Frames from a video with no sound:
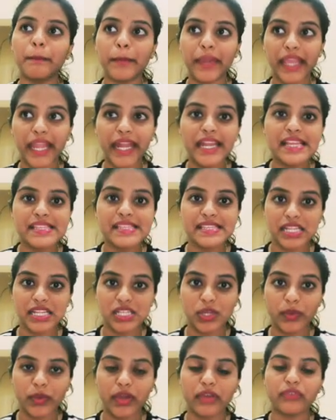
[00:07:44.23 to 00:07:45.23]
paid in such
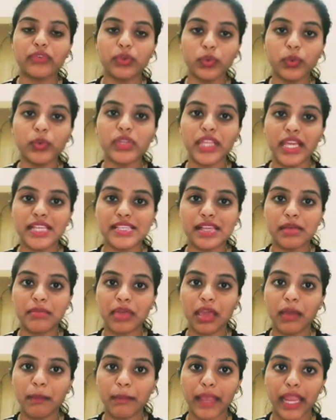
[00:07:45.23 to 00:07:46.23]
a way, few things are
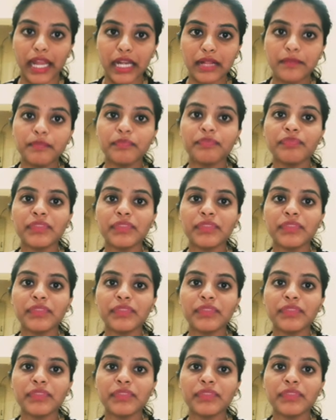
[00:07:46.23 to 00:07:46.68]
being paid